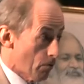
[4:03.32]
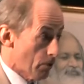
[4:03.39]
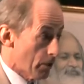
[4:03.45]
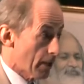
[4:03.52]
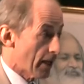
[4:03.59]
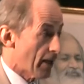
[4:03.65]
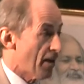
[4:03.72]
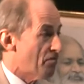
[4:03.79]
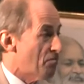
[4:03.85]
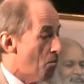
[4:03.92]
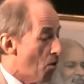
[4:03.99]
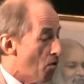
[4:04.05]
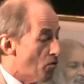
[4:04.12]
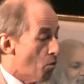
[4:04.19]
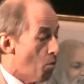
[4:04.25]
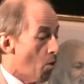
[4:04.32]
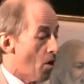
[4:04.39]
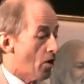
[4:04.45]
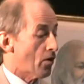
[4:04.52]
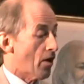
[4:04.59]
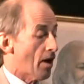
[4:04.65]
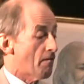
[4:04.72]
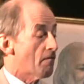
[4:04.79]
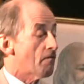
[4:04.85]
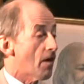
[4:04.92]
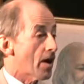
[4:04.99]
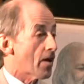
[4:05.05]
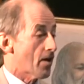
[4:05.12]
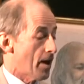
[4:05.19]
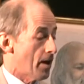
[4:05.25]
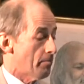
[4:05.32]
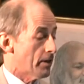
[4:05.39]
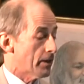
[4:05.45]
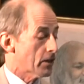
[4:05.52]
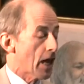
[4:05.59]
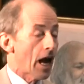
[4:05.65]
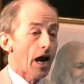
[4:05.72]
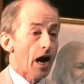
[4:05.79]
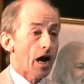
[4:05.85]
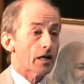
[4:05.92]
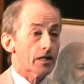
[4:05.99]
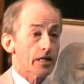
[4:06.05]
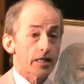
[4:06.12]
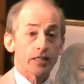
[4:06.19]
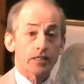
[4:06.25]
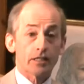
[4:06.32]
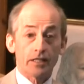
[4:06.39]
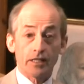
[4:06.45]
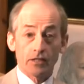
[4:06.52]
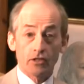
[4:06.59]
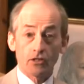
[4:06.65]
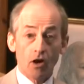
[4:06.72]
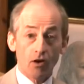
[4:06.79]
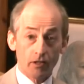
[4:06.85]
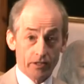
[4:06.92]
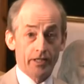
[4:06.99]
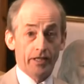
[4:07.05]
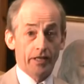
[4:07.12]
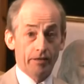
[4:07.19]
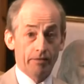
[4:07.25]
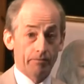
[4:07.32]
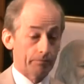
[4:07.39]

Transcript: foods that have more of the water and fire elements are tasted as salty.